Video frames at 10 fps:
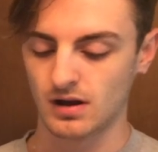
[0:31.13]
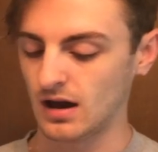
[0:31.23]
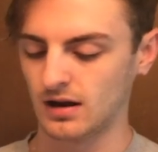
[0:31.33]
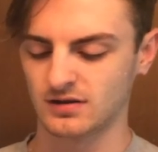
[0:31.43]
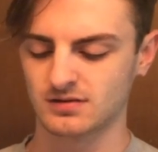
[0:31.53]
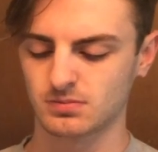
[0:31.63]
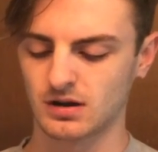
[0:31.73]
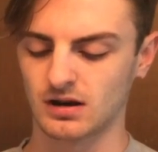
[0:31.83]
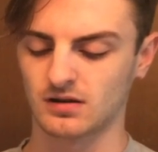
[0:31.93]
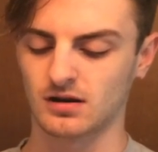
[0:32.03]
and it's
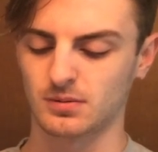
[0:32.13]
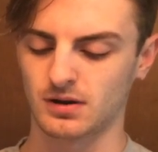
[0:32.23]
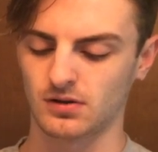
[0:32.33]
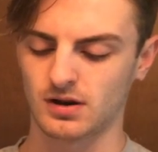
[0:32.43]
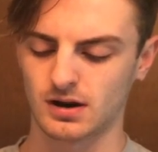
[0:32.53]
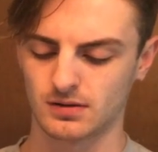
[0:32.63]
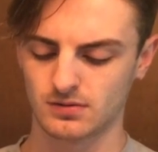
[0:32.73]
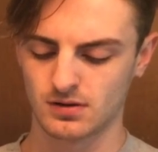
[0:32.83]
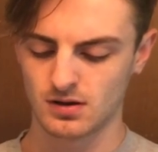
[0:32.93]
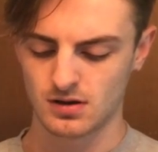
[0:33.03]
getting talked about a lot.
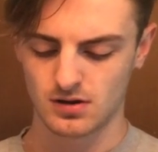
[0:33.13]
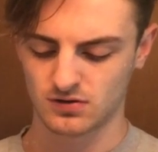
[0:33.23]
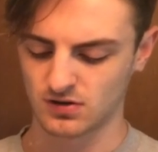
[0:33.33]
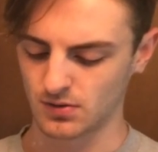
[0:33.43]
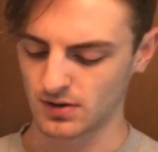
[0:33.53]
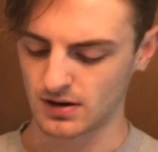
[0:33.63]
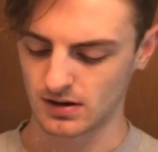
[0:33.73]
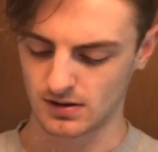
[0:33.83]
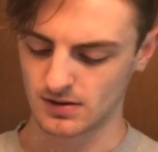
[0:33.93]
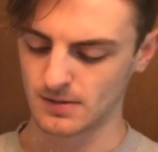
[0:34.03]
So